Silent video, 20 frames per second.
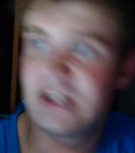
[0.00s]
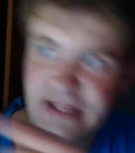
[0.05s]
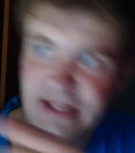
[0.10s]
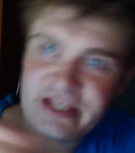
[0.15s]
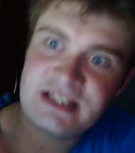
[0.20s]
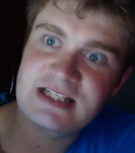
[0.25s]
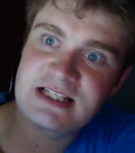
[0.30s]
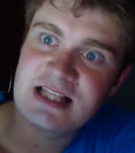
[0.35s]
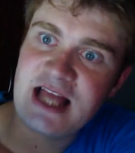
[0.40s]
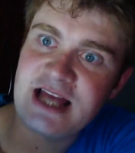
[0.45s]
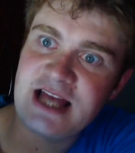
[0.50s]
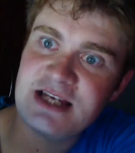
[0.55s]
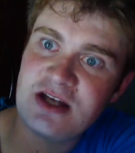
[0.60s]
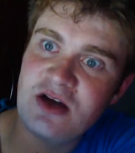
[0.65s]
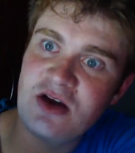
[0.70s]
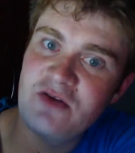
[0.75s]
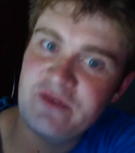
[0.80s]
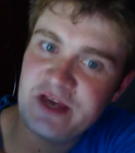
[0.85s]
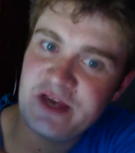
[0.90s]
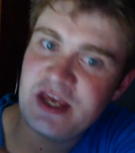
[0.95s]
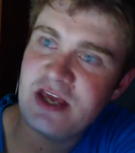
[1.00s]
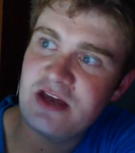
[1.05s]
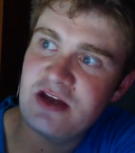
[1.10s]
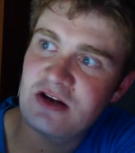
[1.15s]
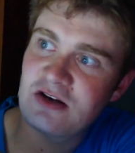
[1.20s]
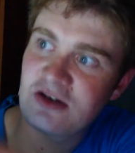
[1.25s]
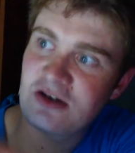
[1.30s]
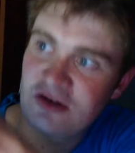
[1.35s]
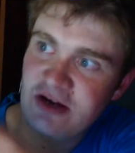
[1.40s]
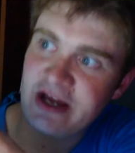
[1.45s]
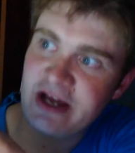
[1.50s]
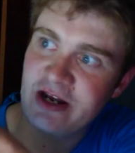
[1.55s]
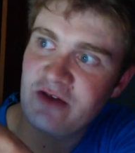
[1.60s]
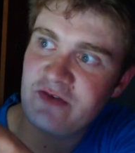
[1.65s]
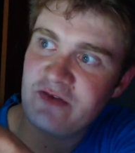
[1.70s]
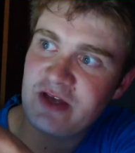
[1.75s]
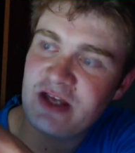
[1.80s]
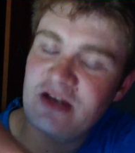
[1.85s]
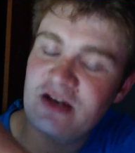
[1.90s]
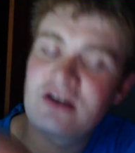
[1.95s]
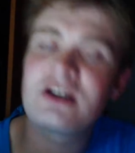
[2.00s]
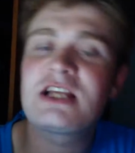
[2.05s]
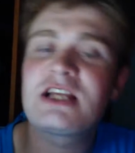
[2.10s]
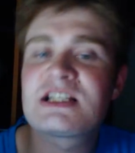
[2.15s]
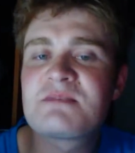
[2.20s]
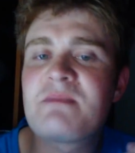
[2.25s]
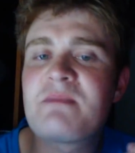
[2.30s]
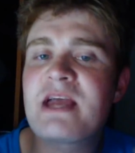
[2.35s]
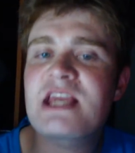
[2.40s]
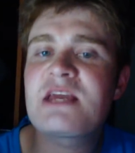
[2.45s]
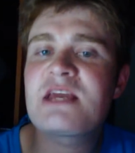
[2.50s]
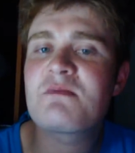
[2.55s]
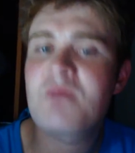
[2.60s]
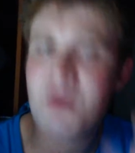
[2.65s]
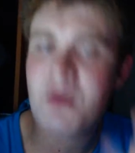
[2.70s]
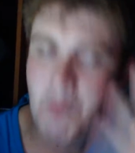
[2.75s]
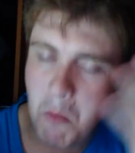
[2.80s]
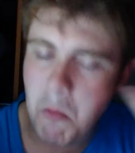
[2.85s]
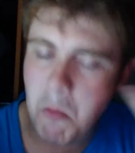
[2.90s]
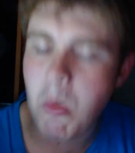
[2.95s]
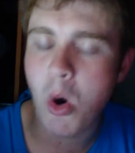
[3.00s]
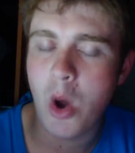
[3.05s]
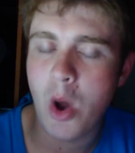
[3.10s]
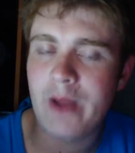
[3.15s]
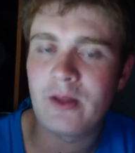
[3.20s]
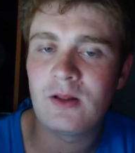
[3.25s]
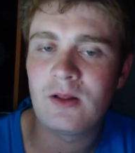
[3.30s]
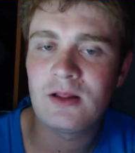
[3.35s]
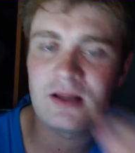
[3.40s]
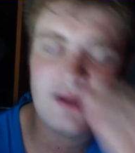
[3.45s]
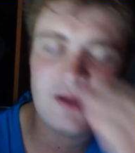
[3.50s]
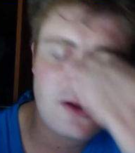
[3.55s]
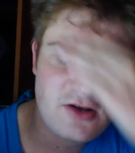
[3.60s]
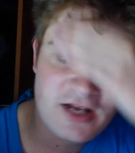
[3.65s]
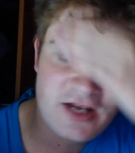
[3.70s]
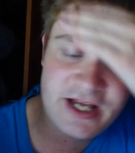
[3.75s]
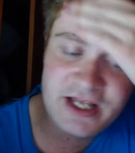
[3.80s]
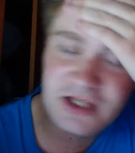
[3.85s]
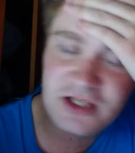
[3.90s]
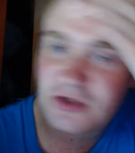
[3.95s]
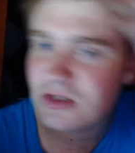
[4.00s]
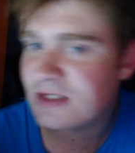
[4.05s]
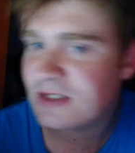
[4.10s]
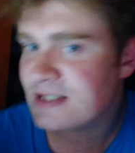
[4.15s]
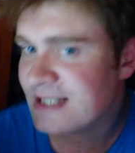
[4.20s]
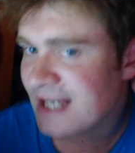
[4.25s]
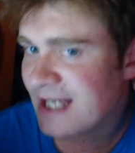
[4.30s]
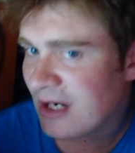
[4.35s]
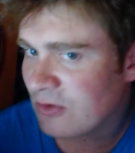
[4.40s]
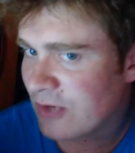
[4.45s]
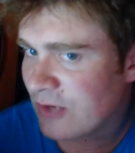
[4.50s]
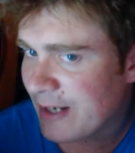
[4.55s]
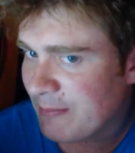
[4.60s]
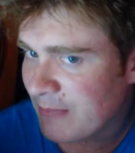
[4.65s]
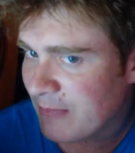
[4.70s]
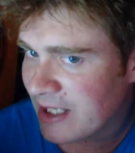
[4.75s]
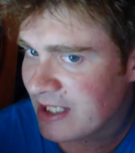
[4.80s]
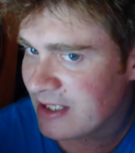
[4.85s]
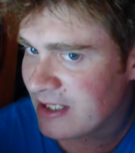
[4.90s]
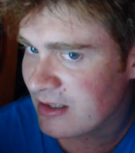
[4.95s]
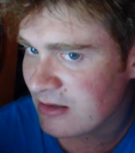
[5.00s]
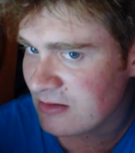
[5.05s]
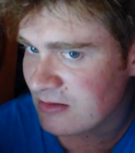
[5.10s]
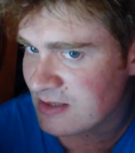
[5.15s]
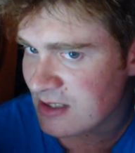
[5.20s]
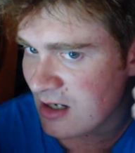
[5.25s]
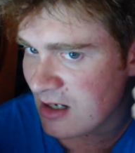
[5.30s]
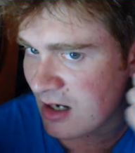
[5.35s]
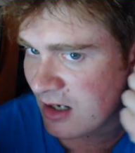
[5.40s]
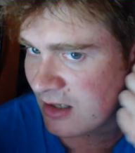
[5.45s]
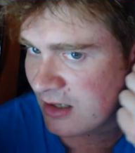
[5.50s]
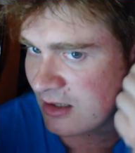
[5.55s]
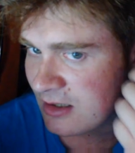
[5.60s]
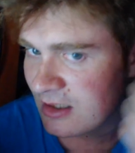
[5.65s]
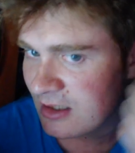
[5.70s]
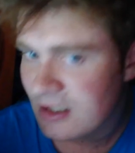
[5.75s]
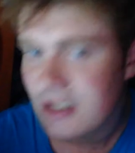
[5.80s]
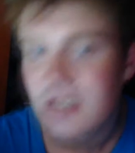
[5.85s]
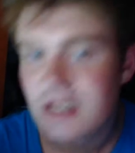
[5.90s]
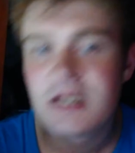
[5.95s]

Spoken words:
This light over here, right over here, is making me boil, okay? You can see how red my ears are.